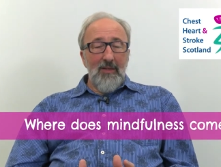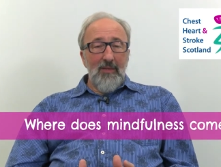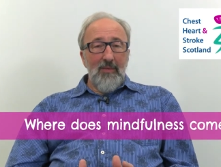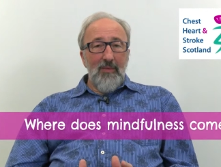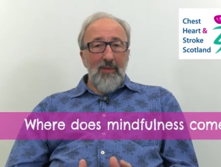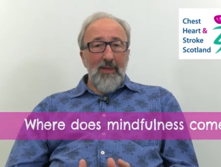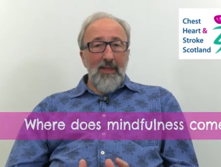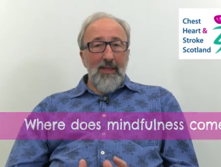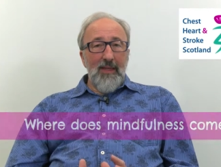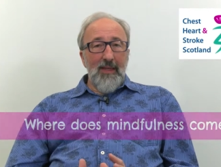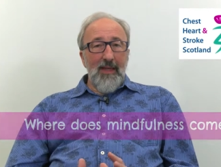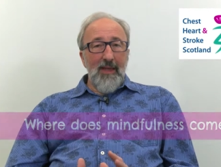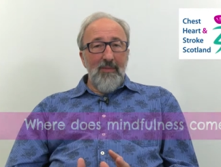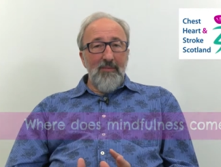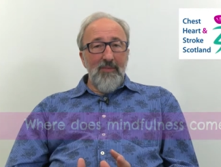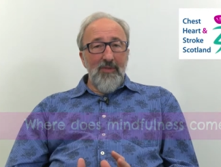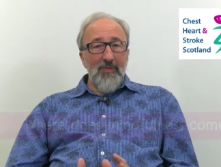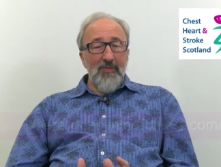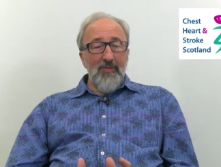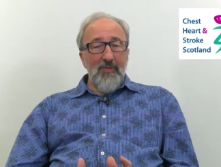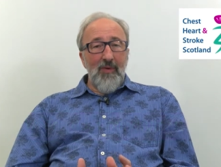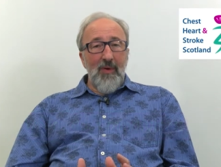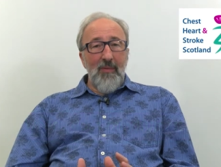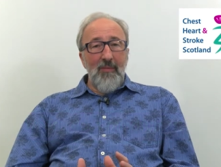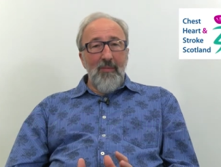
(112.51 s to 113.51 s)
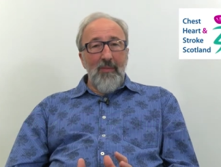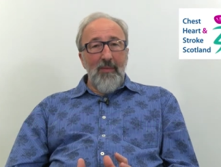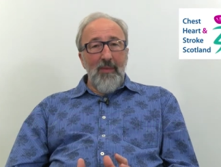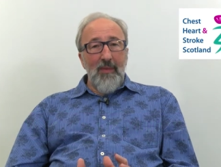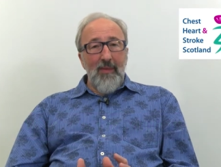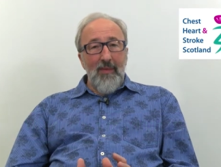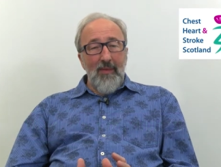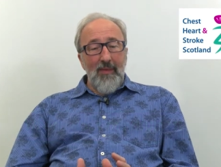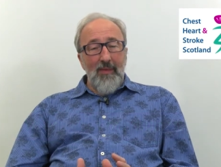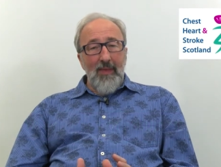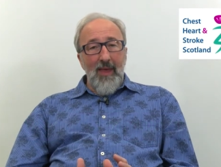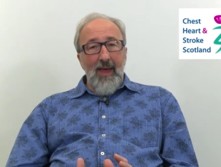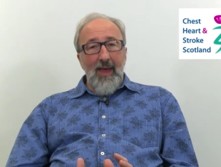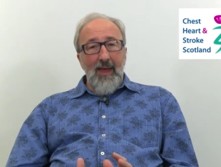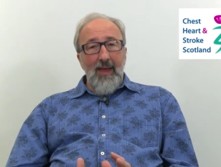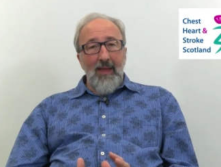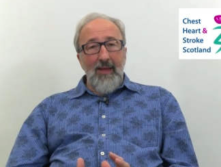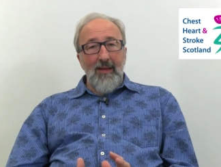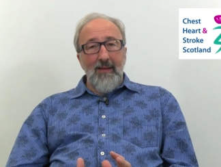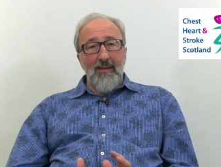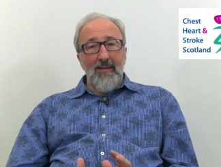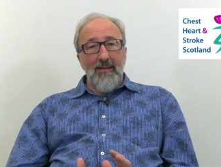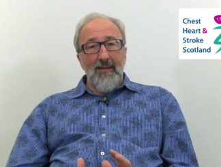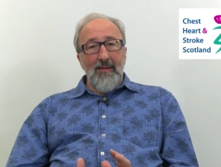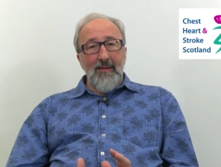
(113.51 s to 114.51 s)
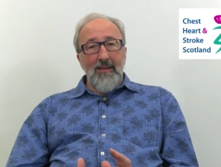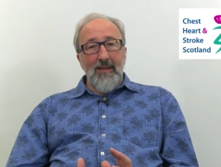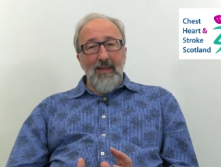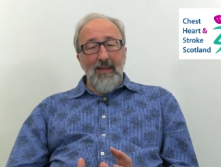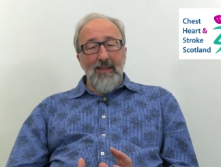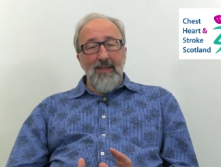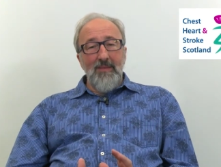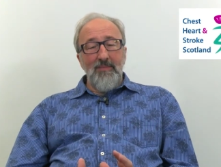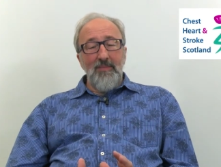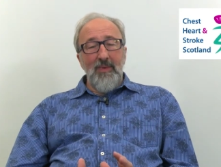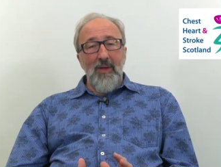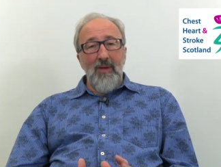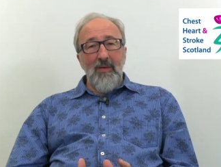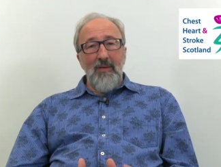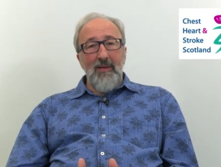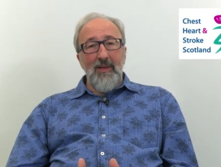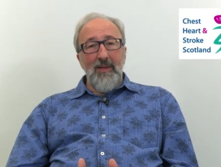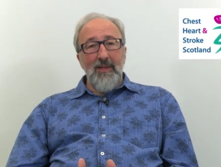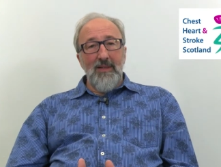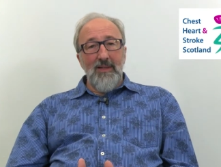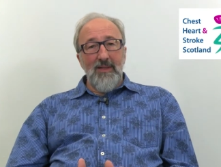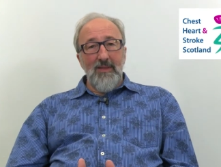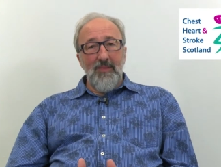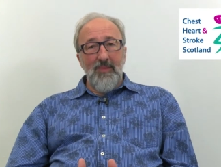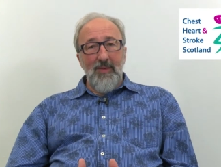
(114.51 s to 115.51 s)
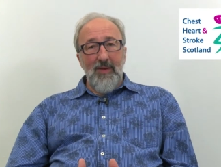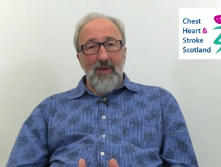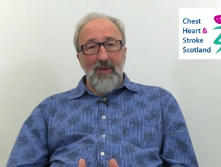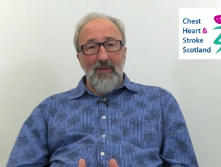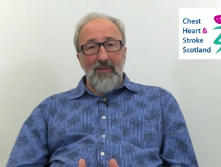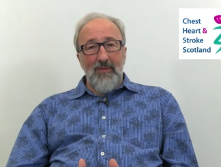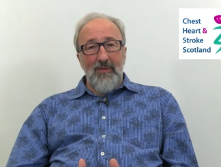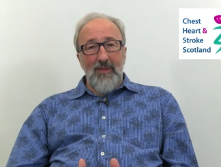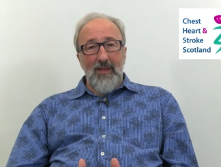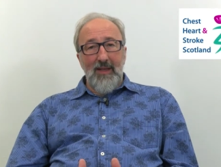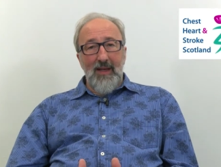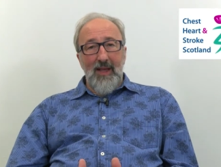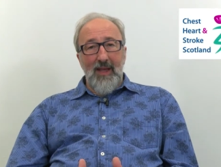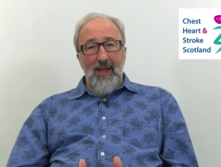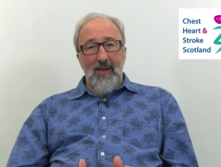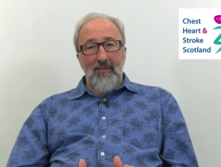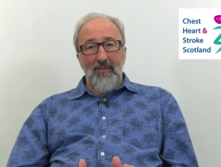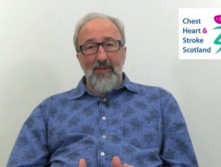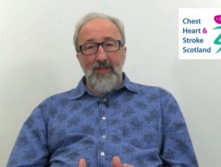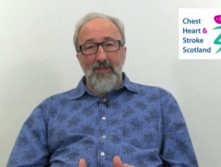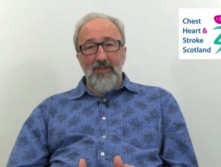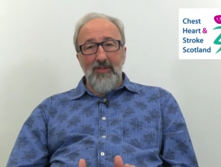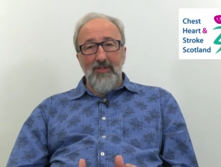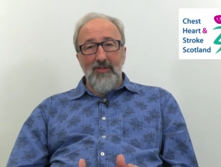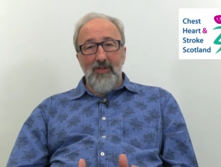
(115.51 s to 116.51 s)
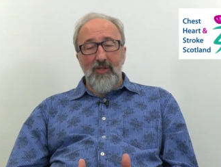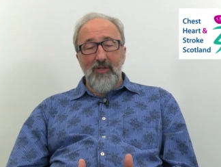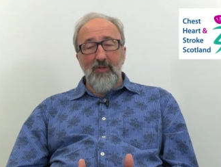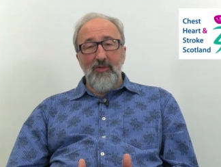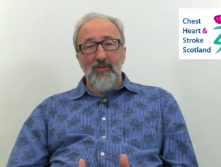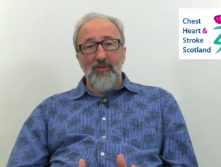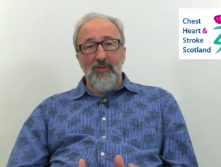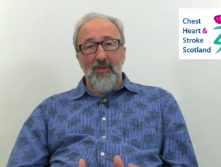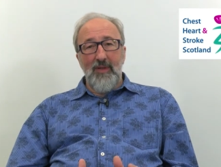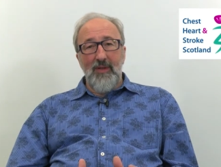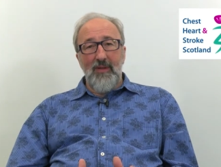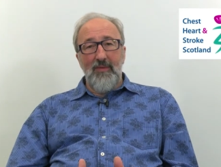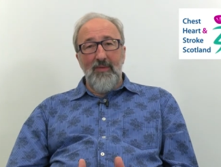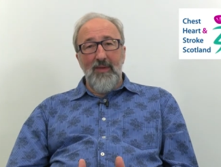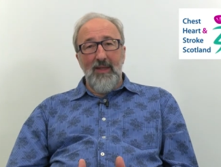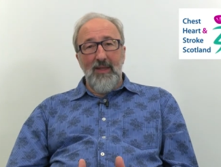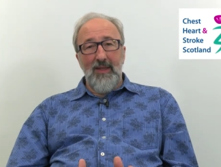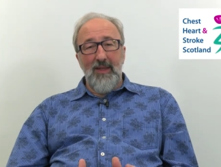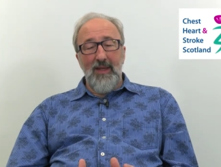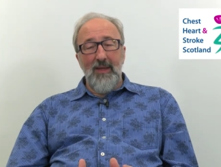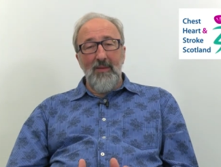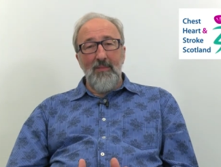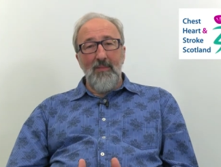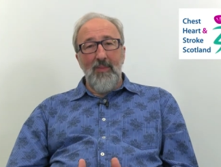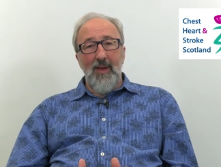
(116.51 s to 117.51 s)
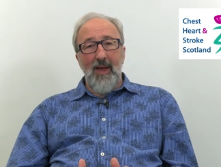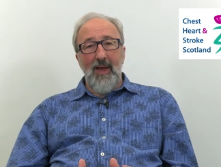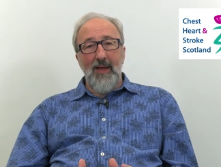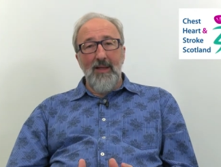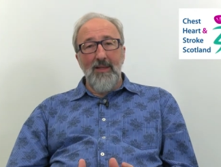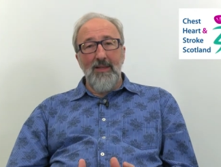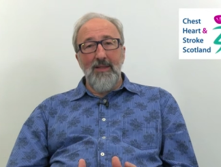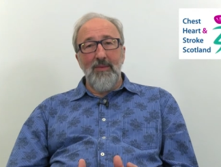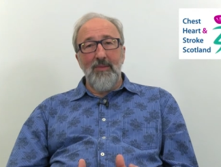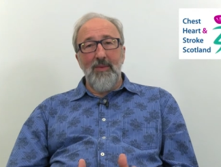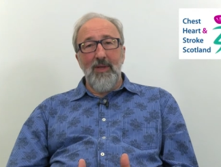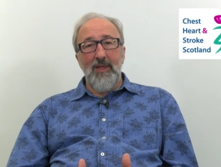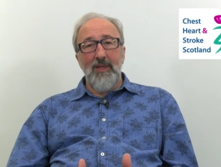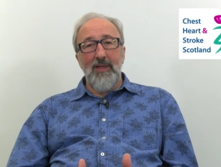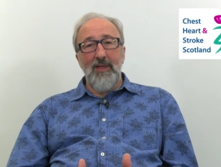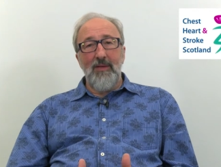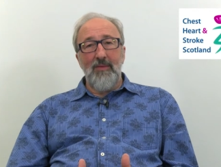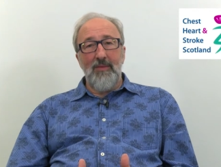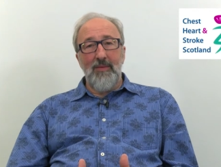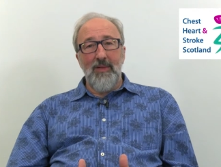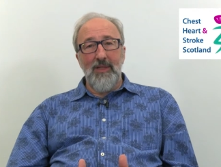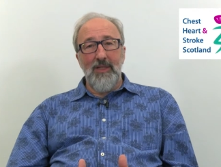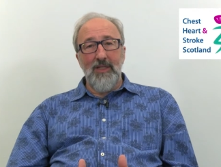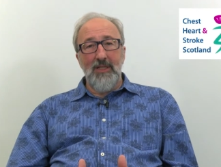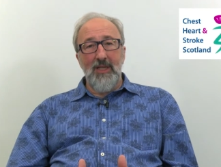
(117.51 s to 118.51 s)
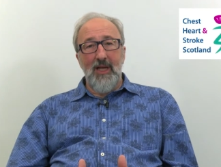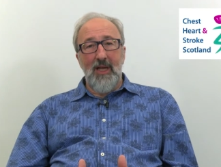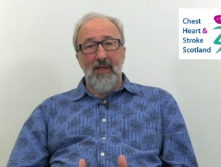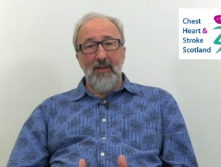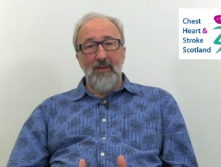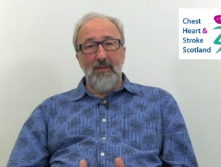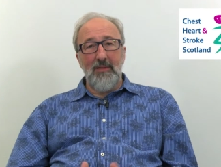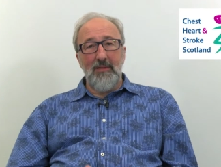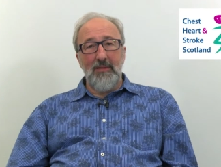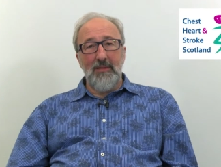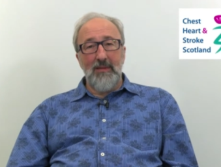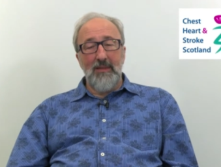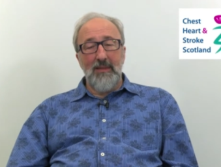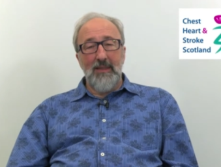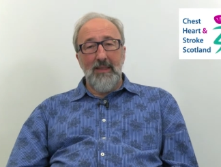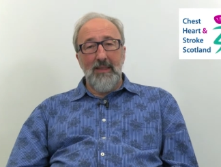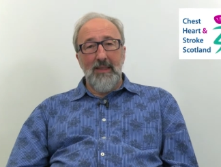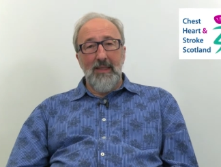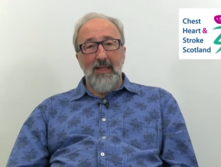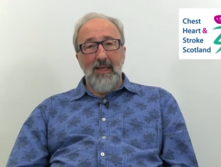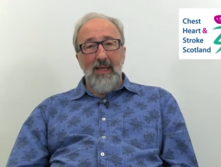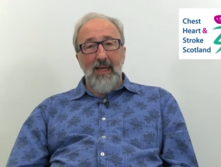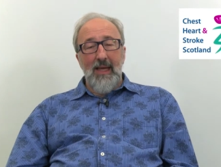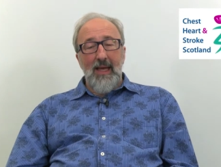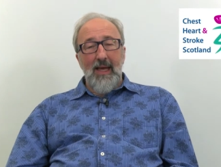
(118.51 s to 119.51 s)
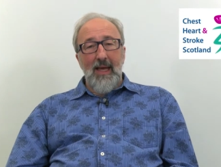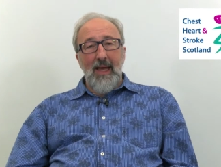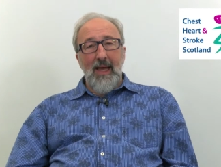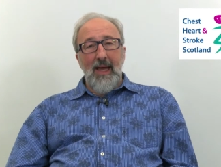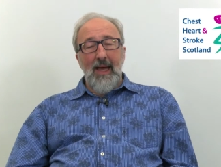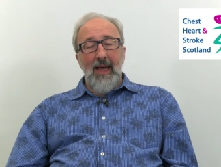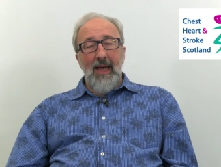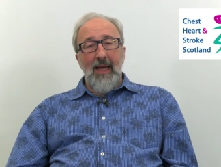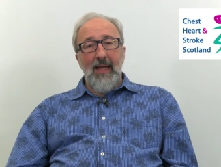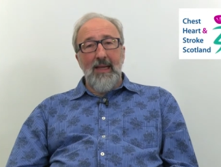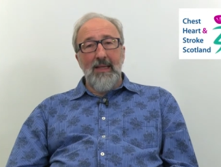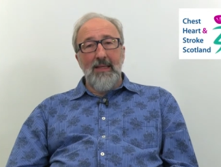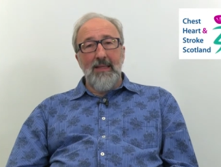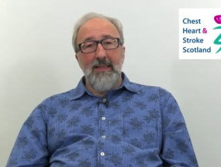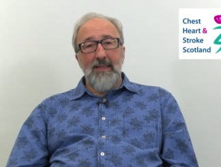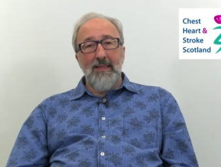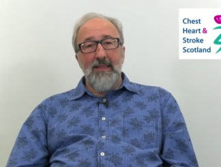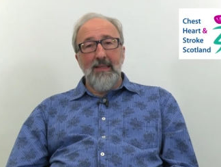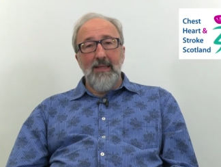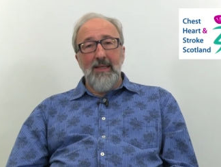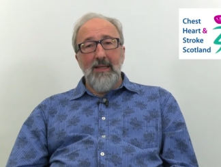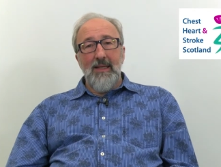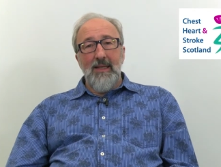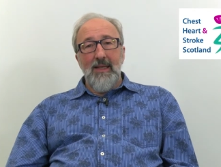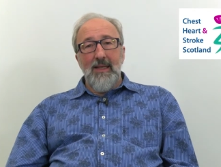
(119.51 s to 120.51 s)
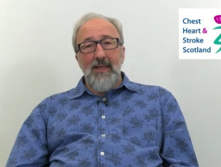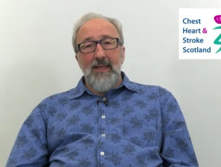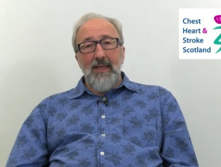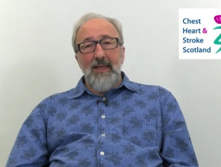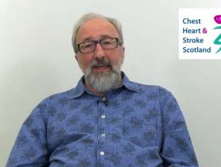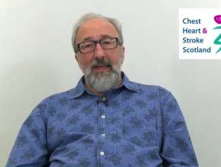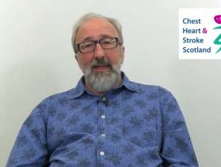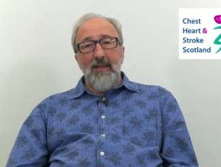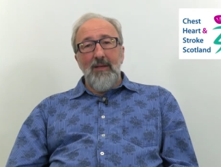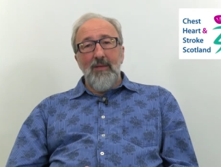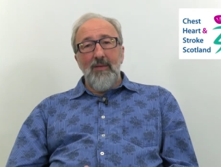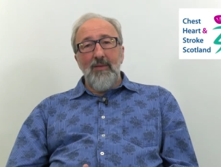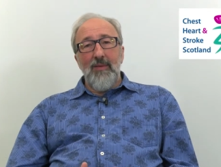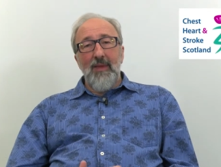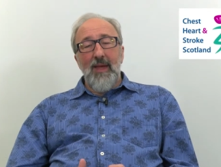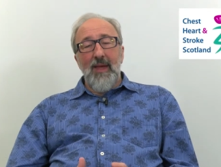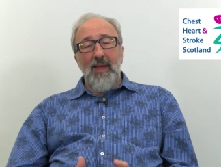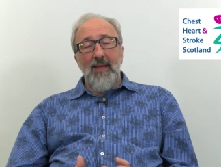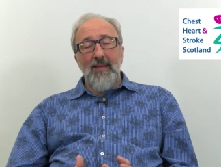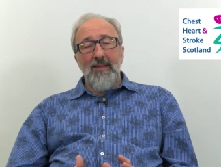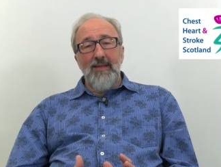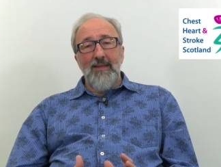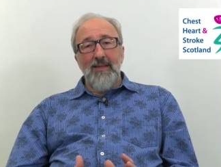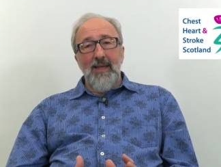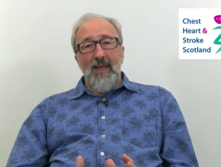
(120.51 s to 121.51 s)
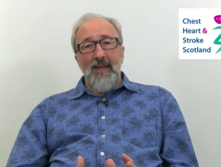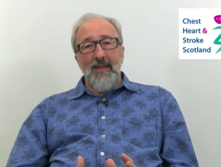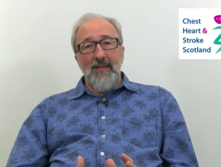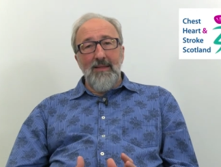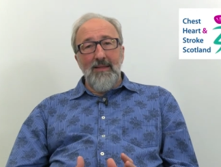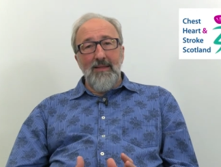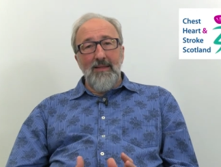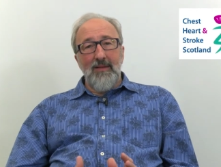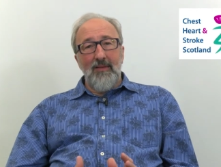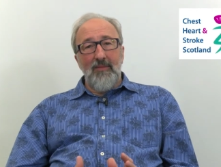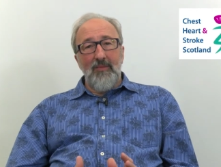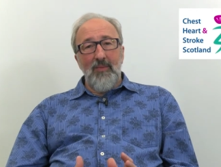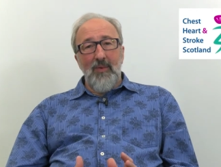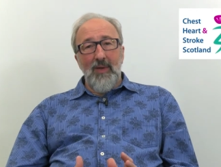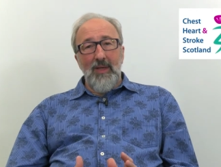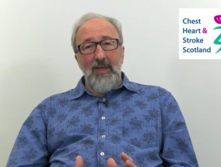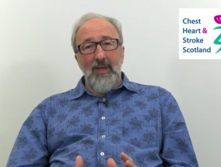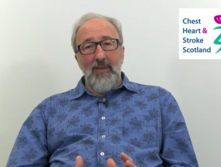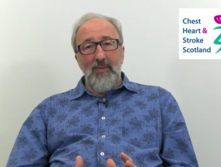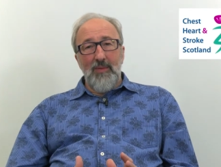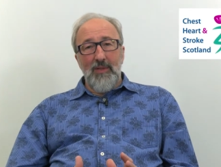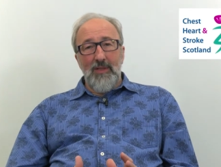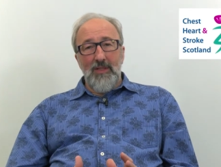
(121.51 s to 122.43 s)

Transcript: Well, it comes from that experience we often have as children. If you think back to when you were a child, and you know that sense of when you were